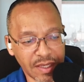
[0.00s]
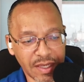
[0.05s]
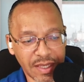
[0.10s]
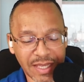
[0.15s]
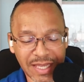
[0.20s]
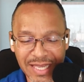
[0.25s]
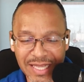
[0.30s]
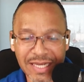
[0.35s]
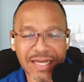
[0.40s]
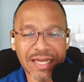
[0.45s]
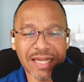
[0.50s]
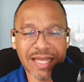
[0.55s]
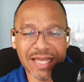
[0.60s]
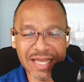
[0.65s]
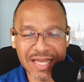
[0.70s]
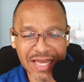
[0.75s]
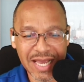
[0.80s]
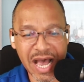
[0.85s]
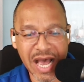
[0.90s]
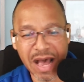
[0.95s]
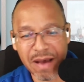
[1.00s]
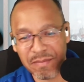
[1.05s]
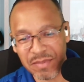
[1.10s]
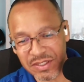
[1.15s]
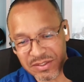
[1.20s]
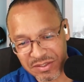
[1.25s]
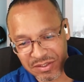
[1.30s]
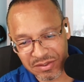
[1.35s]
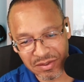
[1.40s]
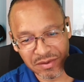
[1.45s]
In
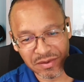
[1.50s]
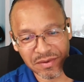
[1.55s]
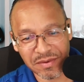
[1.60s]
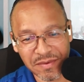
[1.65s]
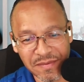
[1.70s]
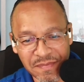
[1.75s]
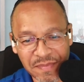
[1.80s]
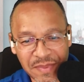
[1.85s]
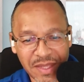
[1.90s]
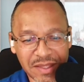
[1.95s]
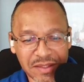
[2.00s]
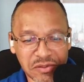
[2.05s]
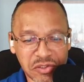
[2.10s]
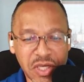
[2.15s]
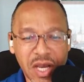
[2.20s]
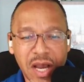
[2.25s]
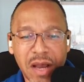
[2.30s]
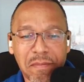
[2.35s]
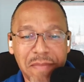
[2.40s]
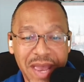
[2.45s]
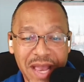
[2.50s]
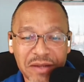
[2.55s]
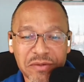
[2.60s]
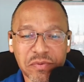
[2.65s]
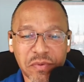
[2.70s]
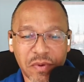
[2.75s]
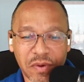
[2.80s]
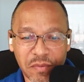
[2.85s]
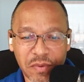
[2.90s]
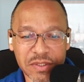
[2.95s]
homage to John
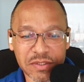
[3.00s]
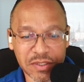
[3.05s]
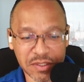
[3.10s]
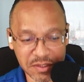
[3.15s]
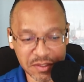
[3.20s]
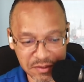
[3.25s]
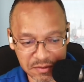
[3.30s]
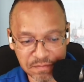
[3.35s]
Maxwell, which is,